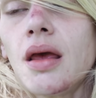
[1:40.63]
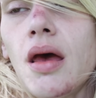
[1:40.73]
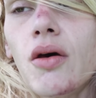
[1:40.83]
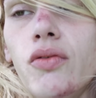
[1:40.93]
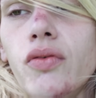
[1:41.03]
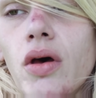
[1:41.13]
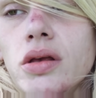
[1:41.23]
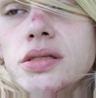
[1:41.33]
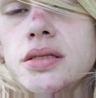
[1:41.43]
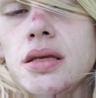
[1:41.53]
I'll fall
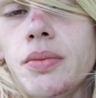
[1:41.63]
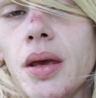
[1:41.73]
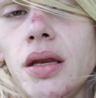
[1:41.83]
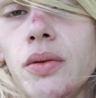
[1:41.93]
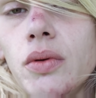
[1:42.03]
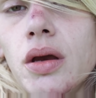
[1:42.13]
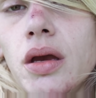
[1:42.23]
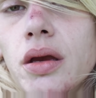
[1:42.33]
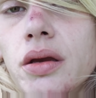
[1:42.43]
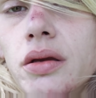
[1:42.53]
asleep anyway.